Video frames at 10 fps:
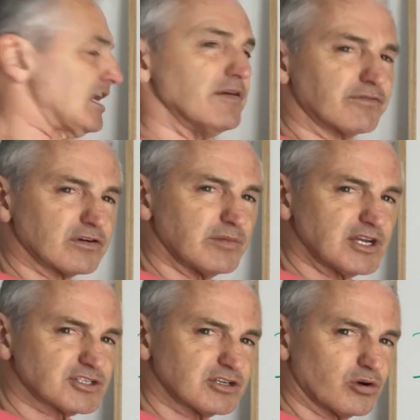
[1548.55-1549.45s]

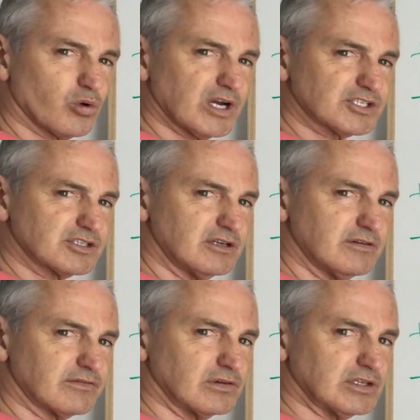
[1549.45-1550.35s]
information question
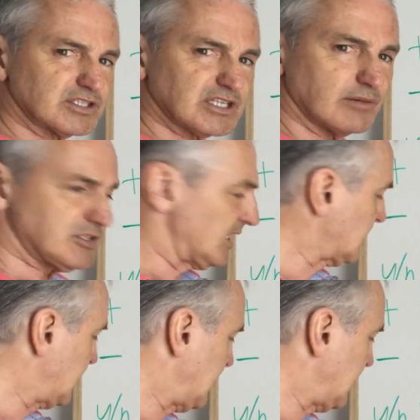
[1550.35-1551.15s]
for the subject,